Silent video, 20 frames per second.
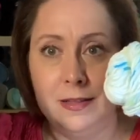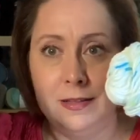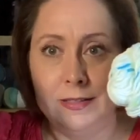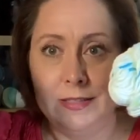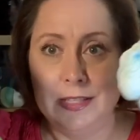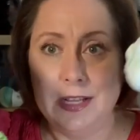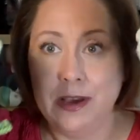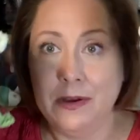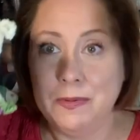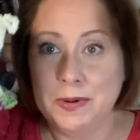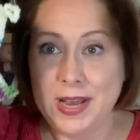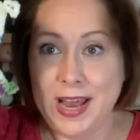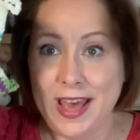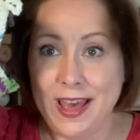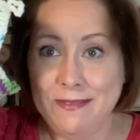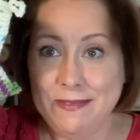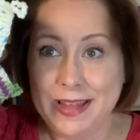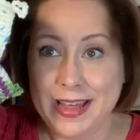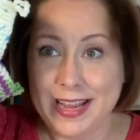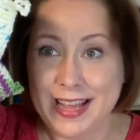So it would
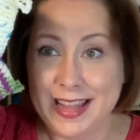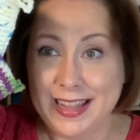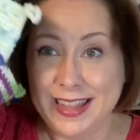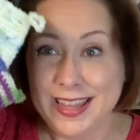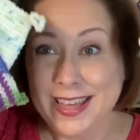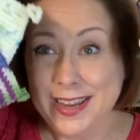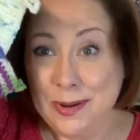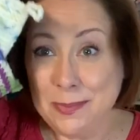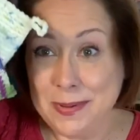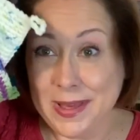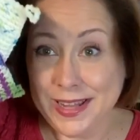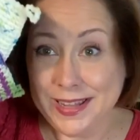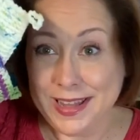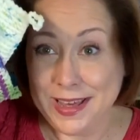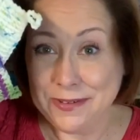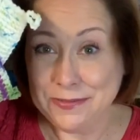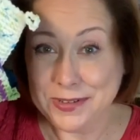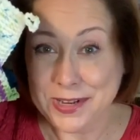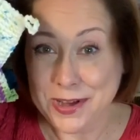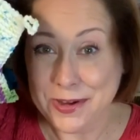have like a little bit
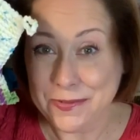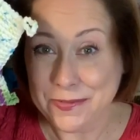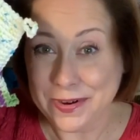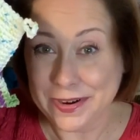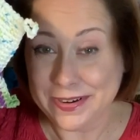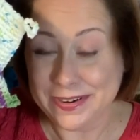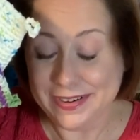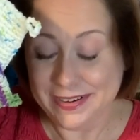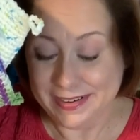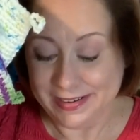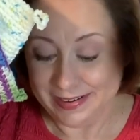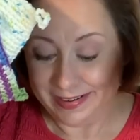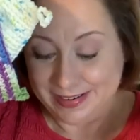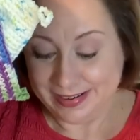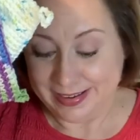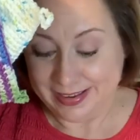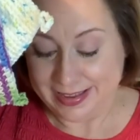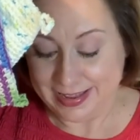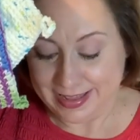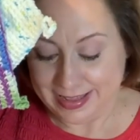left over.
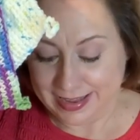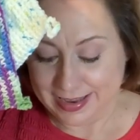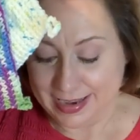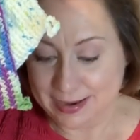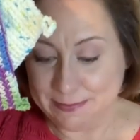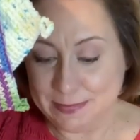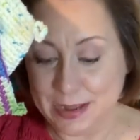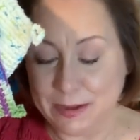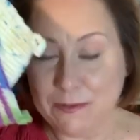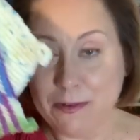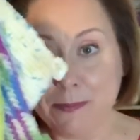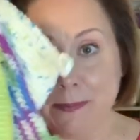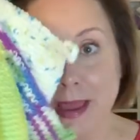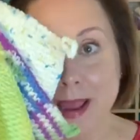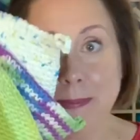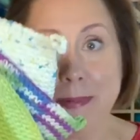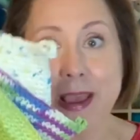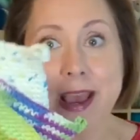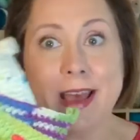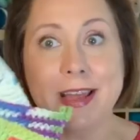I'm like, well,
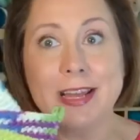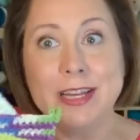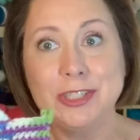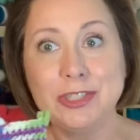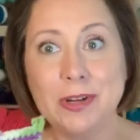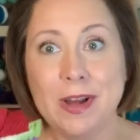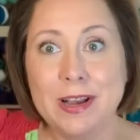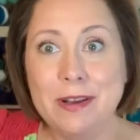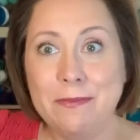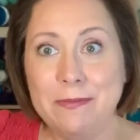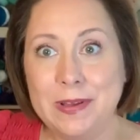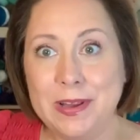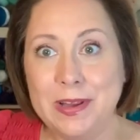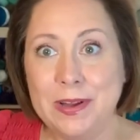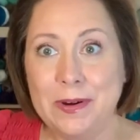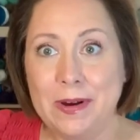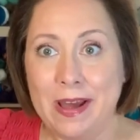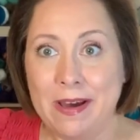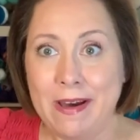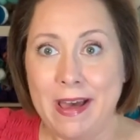maybe I can try to
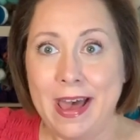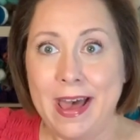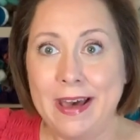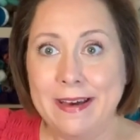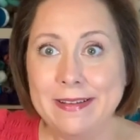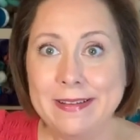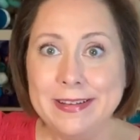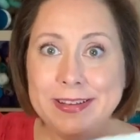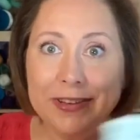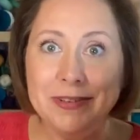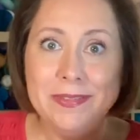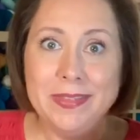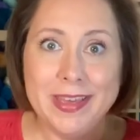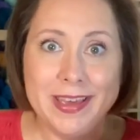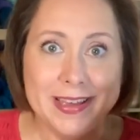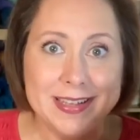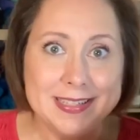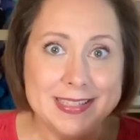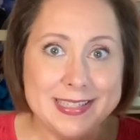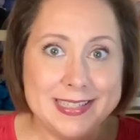figure out how to do this,